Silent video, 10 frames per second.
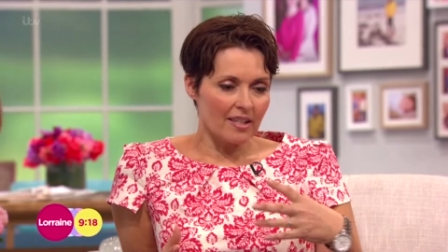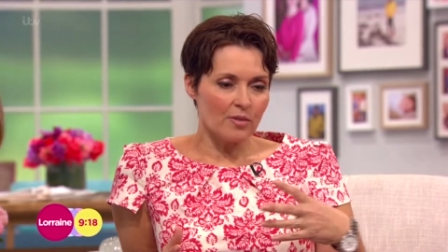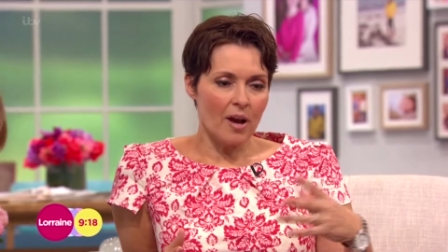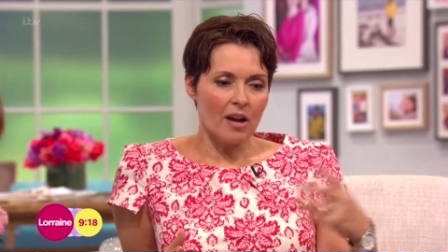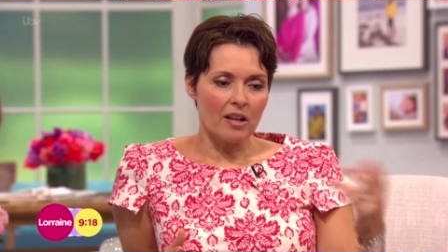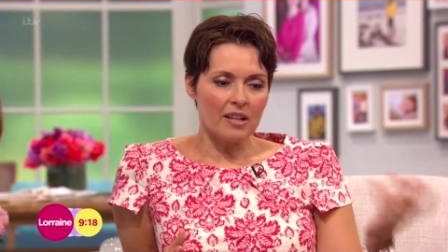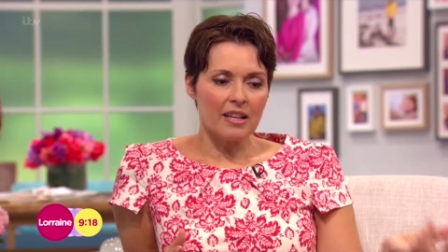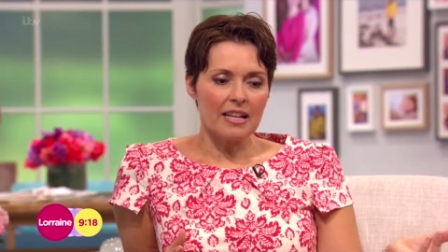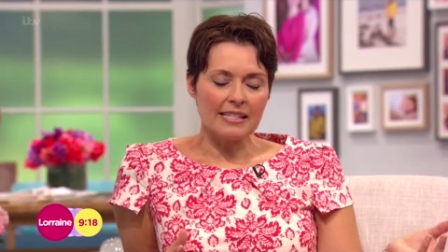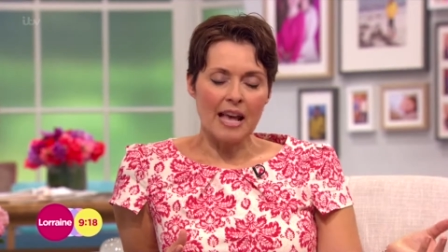as mm. well, and
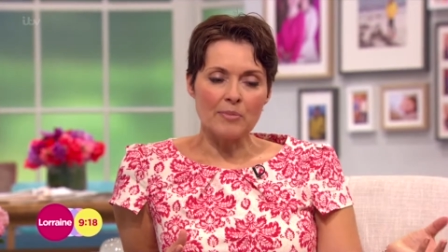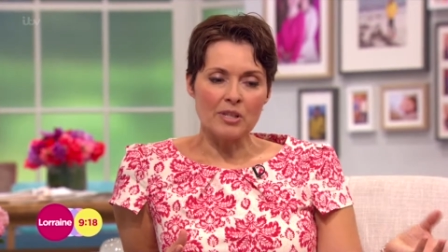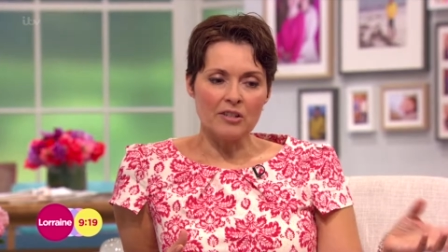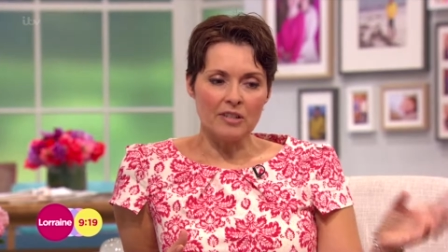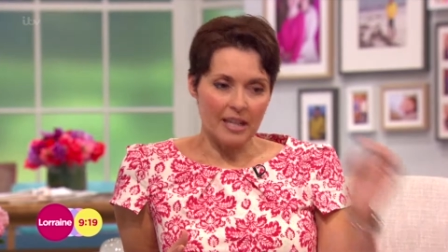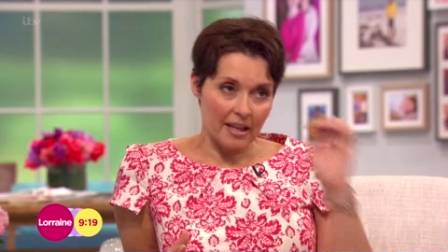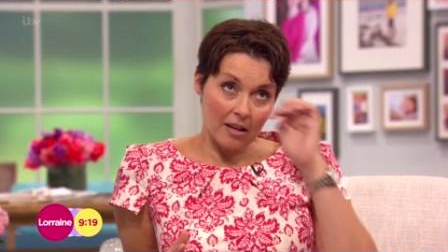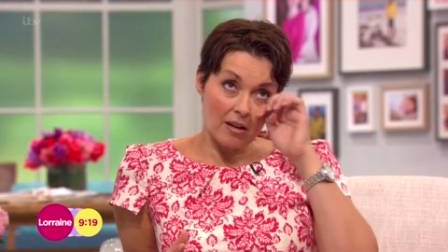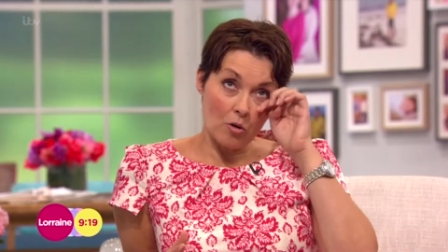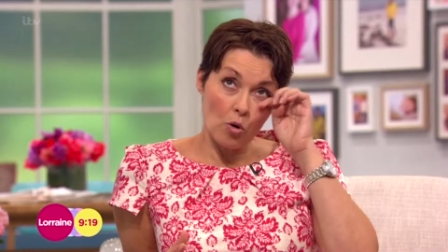it's
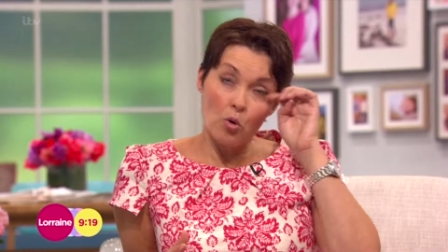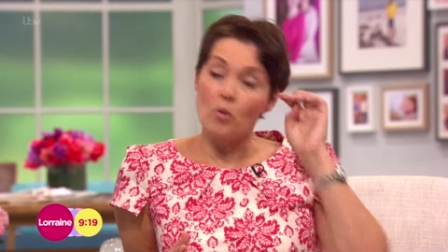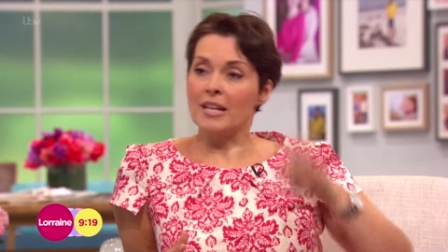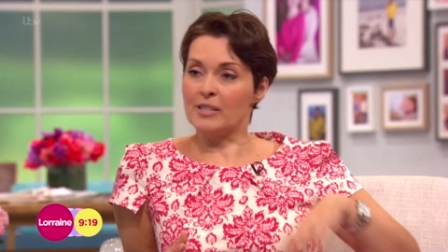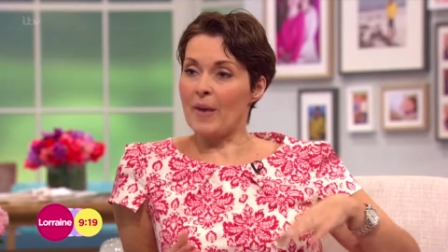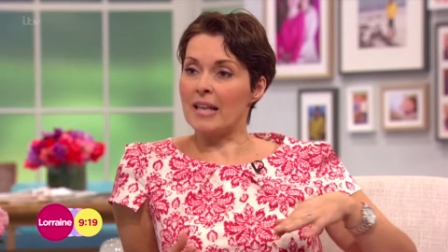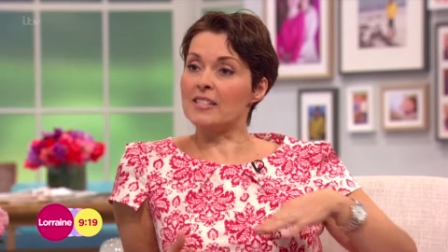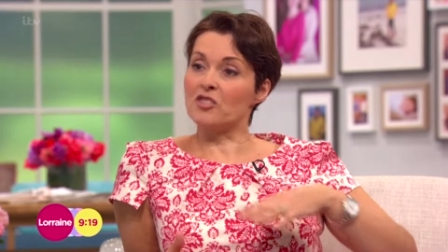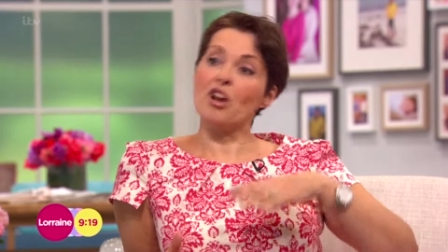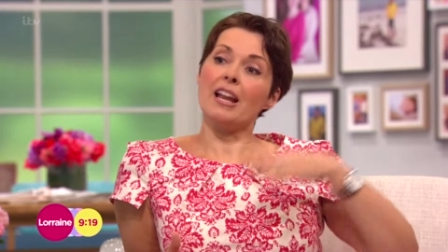absolutely always
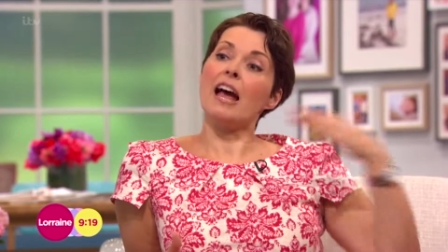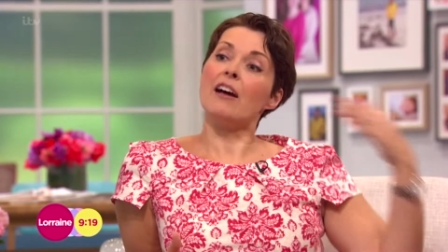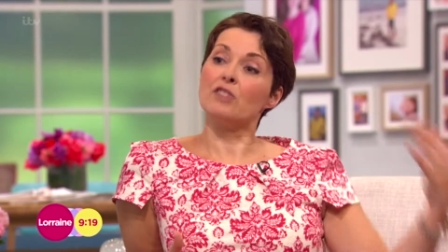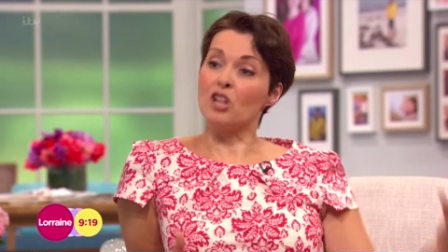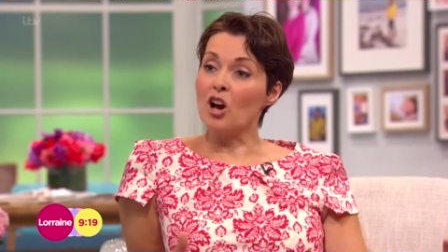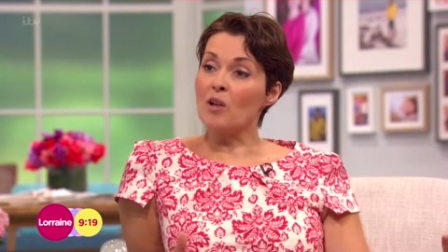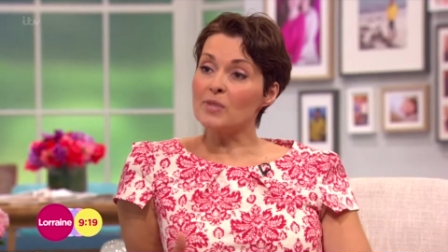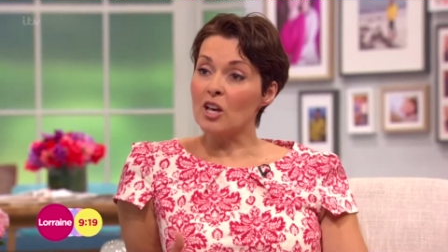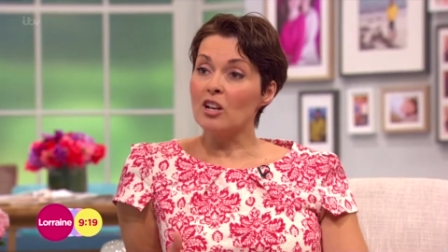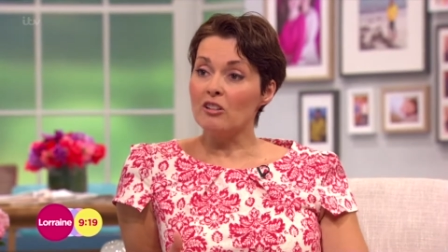best to try and have your
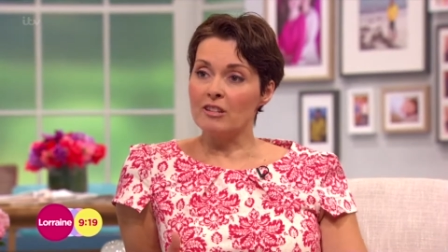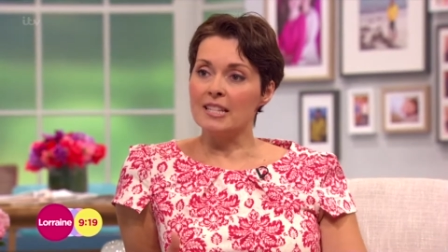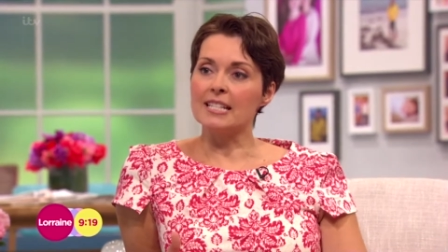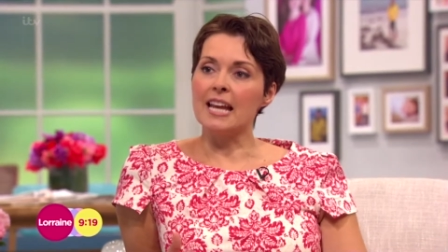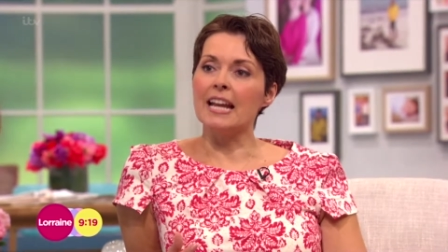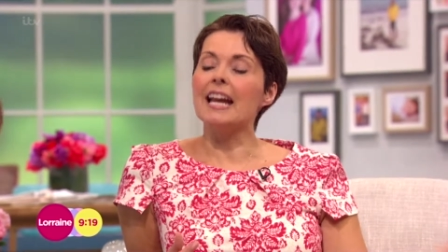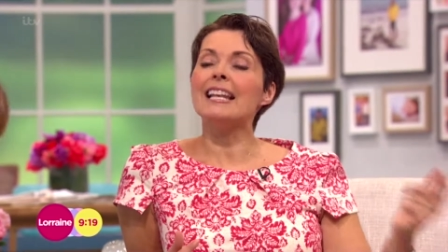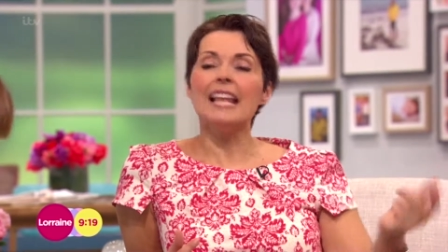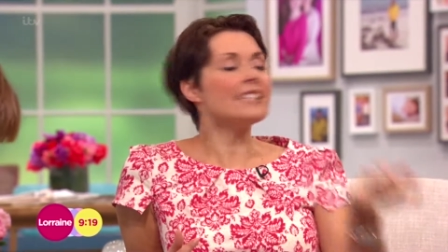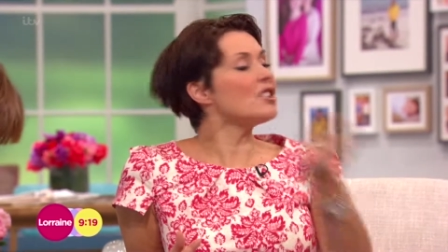carbs earlier in the day, yeah,
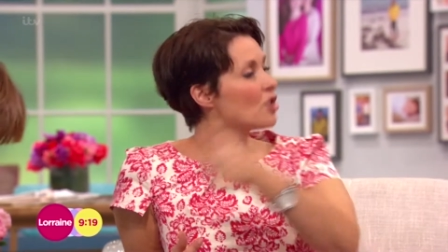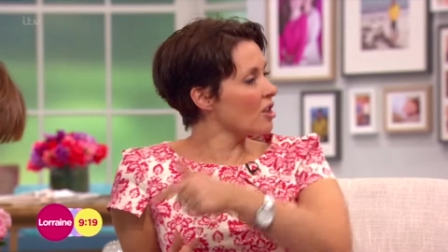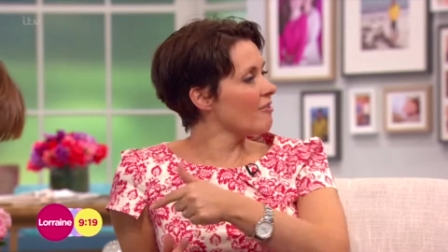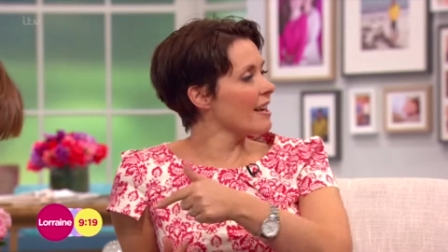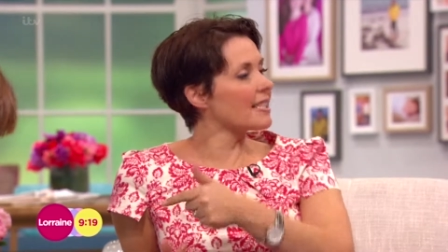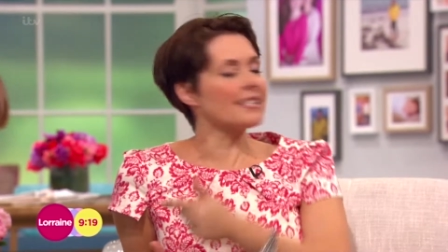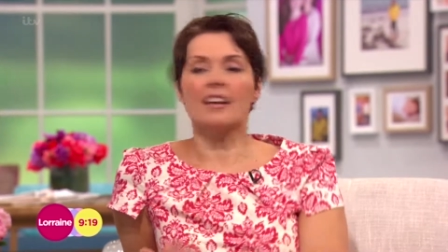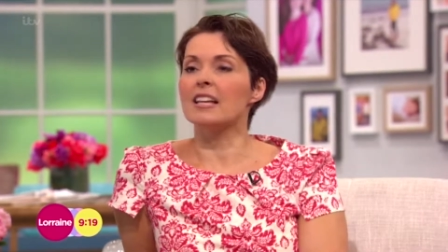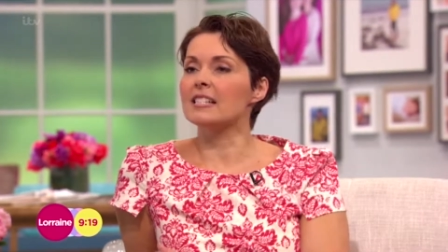unless you're doing your exercise